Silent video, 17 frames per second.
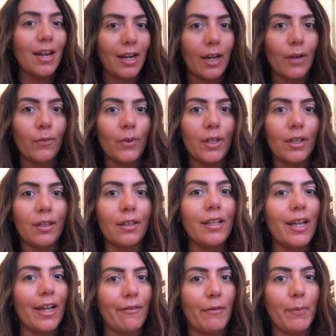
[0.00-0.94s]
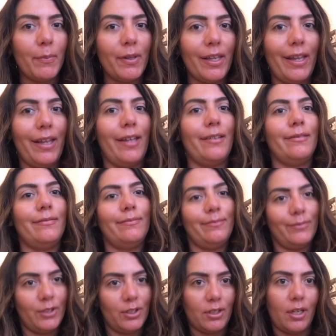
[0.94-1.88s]
And I will. I have a plan.
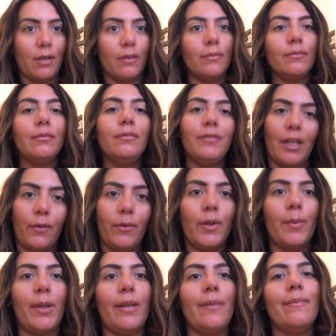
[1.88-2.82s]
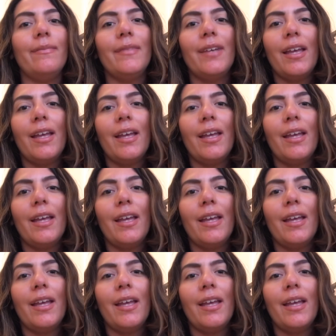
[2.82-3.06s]
So I will be.